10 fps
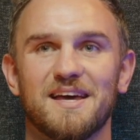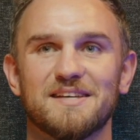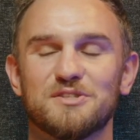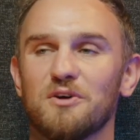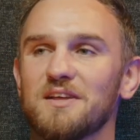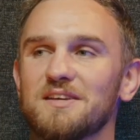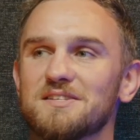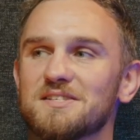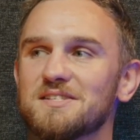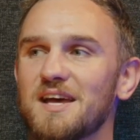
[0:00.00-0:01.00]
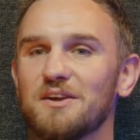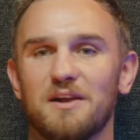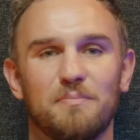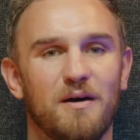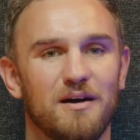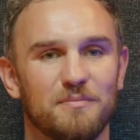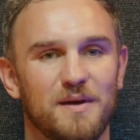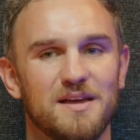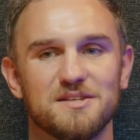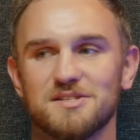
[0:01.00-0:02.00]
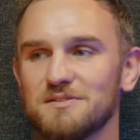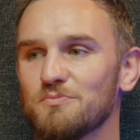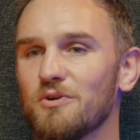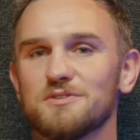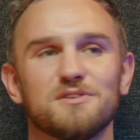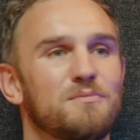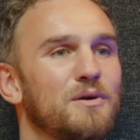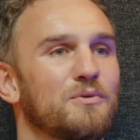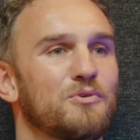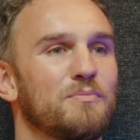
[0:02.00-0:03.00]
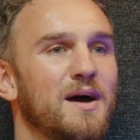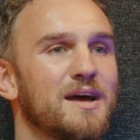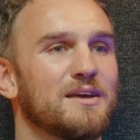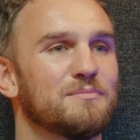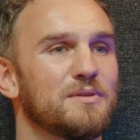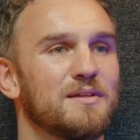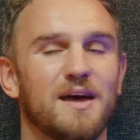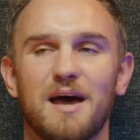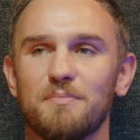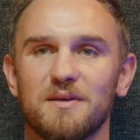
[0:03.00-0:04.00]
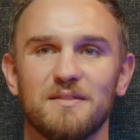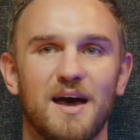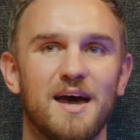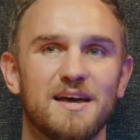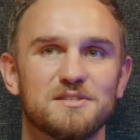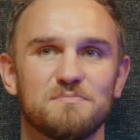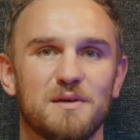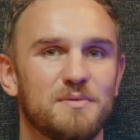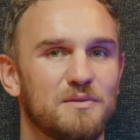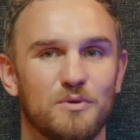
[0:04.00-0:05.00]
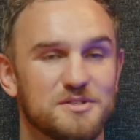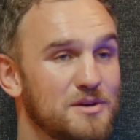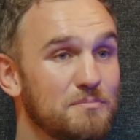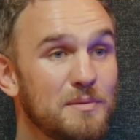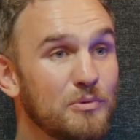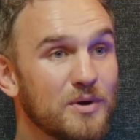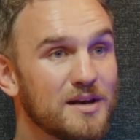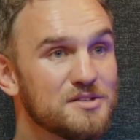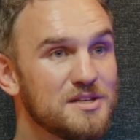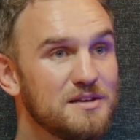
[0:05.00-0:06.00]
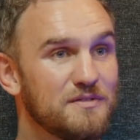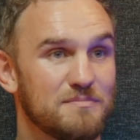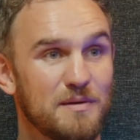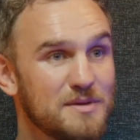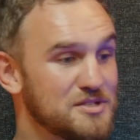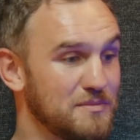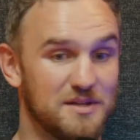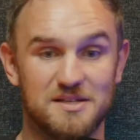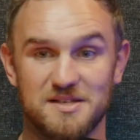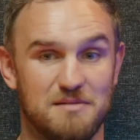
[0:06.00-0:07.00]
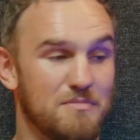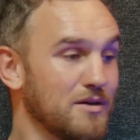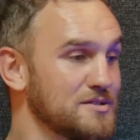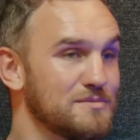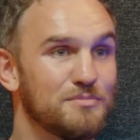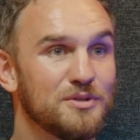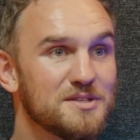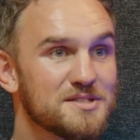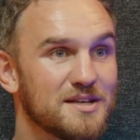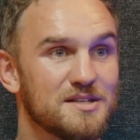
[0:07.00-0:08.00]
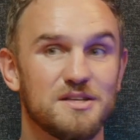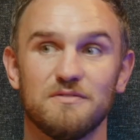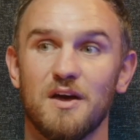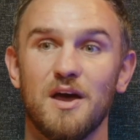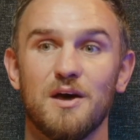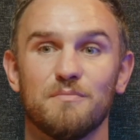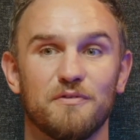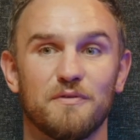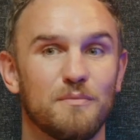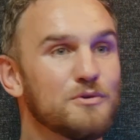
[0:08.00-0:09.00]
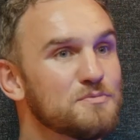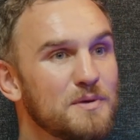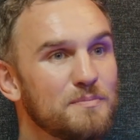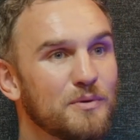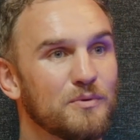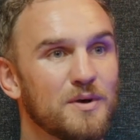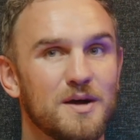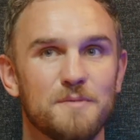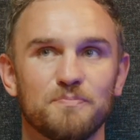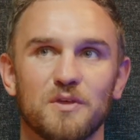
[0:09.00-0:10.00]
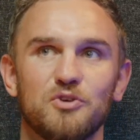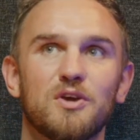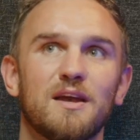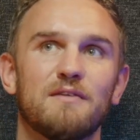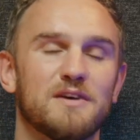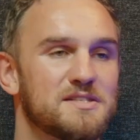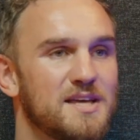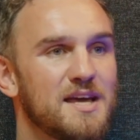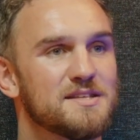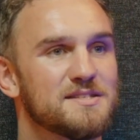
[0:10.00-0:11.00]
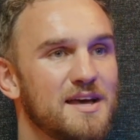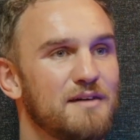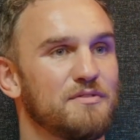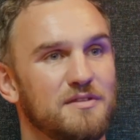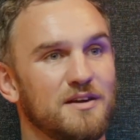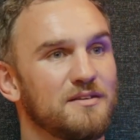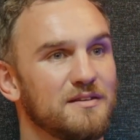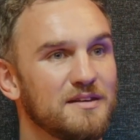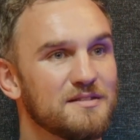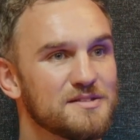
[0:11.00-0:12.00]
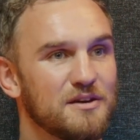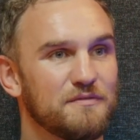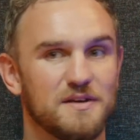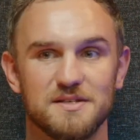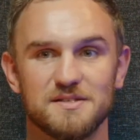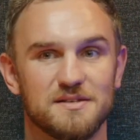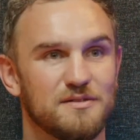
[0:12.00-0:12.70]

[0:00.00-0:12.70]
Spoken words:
It's not like you're just sitting on a park bench and watching the world go by completely happy. That is maybe what some people can achieve, and maybe some of these like monks and Buddhists can achieve. But for most people, you can have a sense that everything underneath the surface